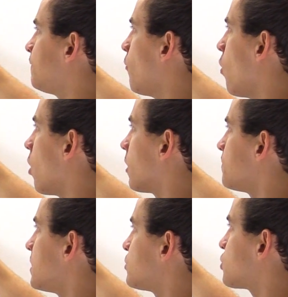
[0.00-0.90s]
4.
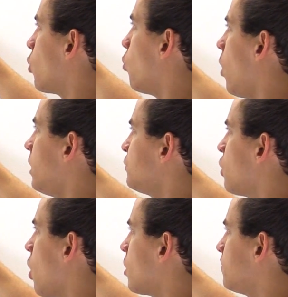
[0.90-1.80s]
So 1
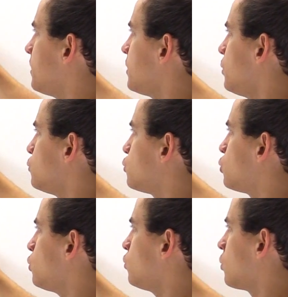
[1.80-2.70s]
carbon,
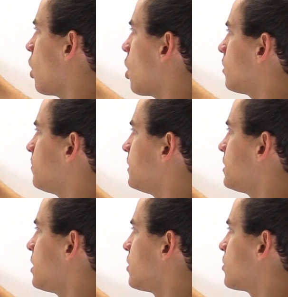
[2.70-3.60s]
2
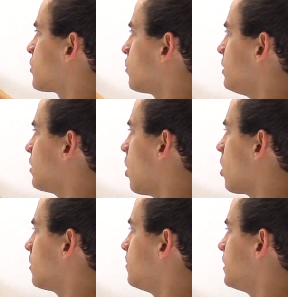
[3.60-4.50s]
carbon, 3
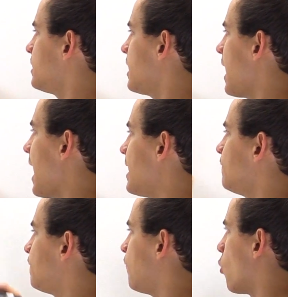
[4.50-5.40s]
carbon,
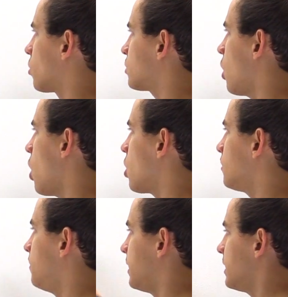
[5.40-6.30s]
and 4
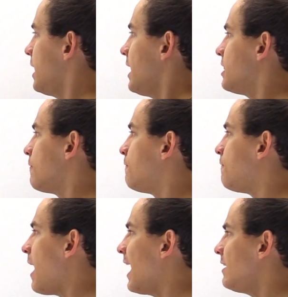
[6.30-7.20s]
carbon. The
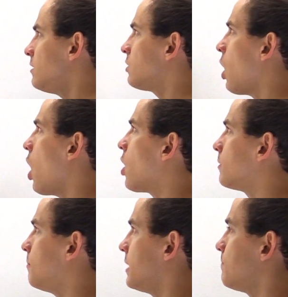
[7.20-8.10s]
final
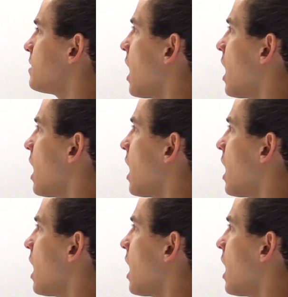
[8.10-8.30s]
carbon